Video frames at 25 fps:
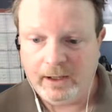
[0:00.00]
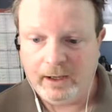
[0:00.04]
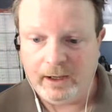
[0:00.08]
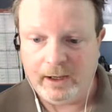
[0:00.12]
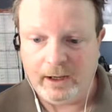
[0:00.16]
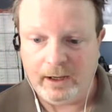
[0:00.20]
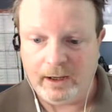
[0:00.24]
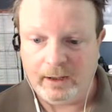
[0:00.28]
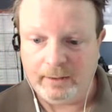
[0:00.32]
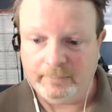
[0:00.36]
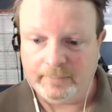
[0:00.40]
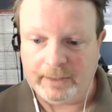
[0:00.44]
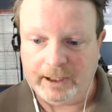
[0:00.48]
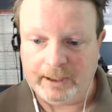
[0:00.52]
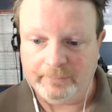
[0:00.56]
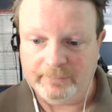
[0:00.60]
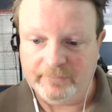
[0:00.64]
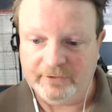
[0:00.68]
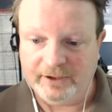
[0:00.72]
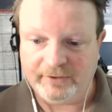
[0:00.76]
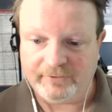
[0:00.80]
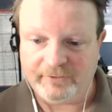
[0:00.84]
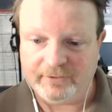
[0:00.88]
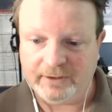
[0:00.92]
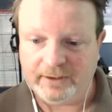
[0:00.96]
Um, I'm
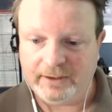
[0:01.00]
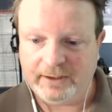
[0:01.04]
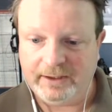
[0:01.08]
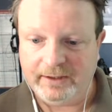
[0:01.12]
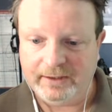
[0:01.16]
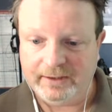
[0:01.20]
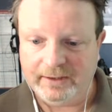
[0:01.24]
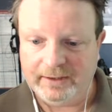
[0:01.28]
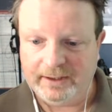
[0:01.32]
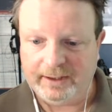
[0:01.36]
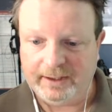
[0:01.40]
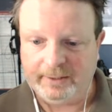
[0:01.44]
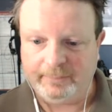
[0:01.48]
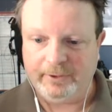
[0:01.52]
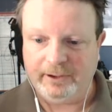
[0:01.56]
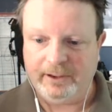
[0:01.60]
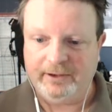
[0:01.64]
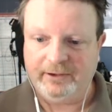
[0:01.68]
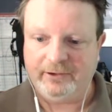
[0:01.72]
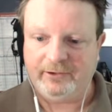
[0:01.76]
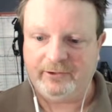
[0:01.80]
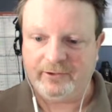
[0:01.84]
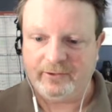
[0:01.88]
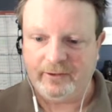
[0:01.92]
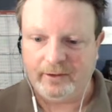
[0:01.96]
definitely in that
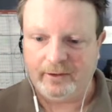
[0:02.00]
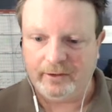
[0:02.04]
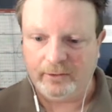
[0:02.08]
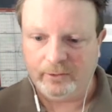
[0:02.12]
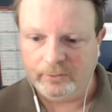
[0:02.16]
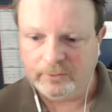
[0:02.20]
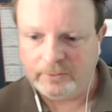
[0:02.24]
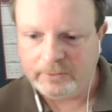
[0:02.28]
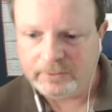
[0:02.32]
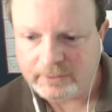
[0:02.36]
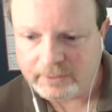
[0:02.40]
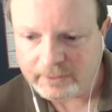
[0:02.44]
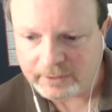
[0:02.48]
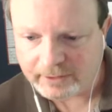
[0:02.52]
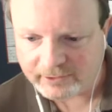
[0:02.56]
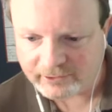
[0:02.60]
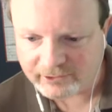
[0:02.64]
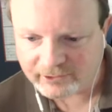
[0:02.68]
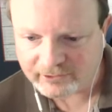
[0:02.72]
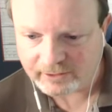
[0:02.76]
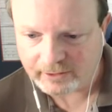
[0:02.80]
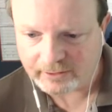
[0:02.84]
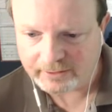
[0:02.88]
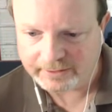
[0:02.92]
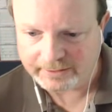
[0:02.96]
place, though. It's
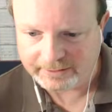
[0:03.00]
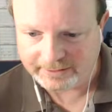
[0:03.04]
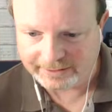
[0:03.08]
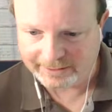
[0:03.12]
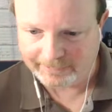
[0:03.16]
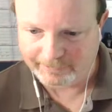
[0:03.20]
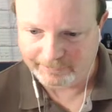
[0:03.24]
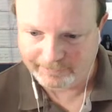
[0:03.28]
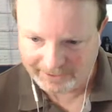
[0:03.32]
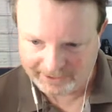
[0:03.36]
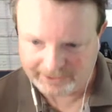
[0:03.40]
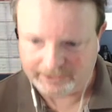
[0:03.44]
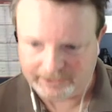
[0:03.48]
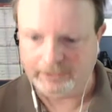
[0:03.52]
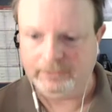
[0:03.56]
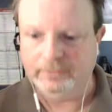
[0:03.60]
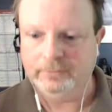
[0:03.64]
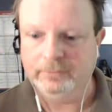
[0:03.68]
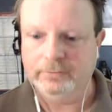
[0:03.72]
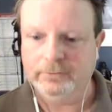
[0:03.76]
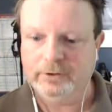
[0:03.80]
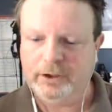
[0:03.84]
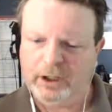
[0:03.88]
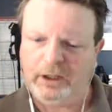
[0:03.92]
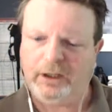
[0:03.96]
starting to get better.
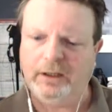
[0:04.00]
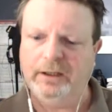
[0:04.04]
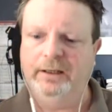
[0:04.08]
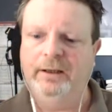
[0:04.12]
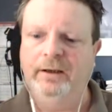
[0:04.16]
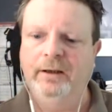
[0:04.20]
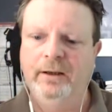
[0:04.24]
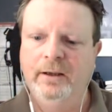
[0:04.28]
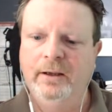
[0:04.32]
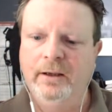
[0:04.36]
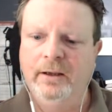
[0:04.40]
Good.